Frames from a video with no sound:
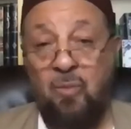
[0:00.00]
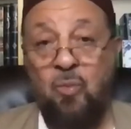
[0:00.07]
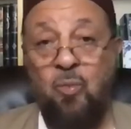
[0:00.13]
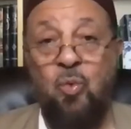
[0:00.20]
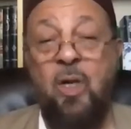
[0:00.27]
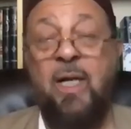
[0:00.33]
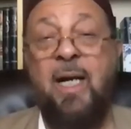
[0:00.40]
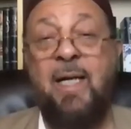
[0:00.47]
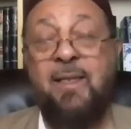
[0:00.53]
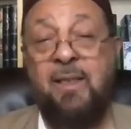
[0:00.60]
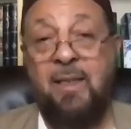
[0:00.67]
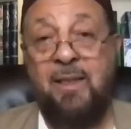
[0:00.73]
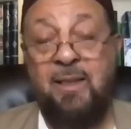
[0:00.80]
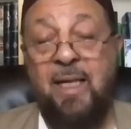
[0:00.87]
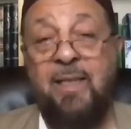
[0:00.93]
what our
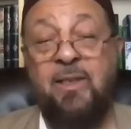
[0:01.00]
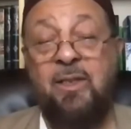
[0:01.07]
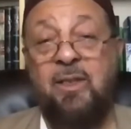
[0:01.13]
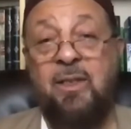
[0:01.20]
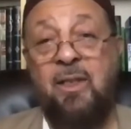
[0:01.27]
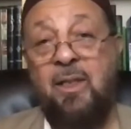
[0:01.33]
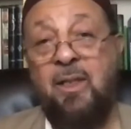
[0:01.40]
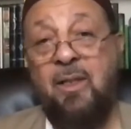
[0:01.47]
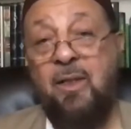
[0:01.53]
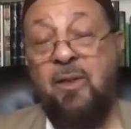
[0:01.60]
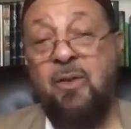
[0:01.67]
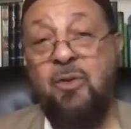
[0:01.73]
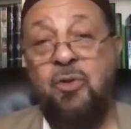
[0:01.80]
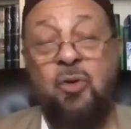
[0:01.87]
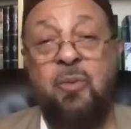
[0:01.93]
success
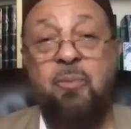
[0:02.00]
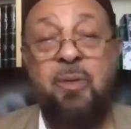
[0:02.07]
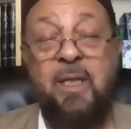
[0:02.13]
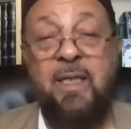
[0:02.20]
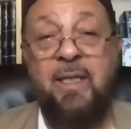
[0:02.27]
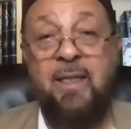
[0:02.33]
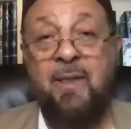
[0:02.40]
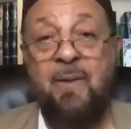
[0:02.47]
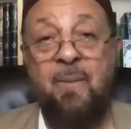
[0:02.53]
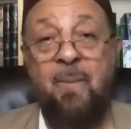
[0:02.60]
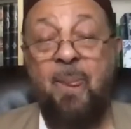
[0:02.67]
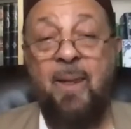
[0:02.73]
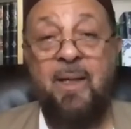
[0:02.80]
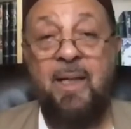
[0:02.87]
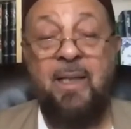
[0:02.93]
should be
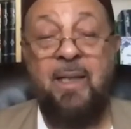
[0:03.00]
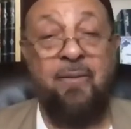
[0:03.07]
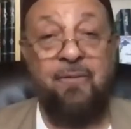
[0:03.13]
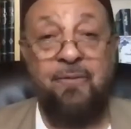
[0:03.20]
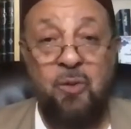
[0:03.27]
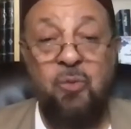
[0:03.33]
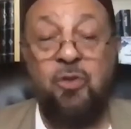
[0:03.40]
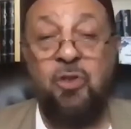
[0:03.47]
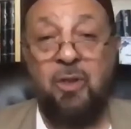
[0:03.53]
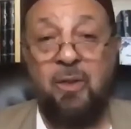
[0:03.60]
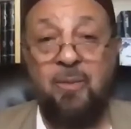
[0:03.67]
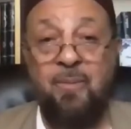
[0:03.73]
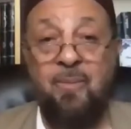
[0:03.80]
in the future,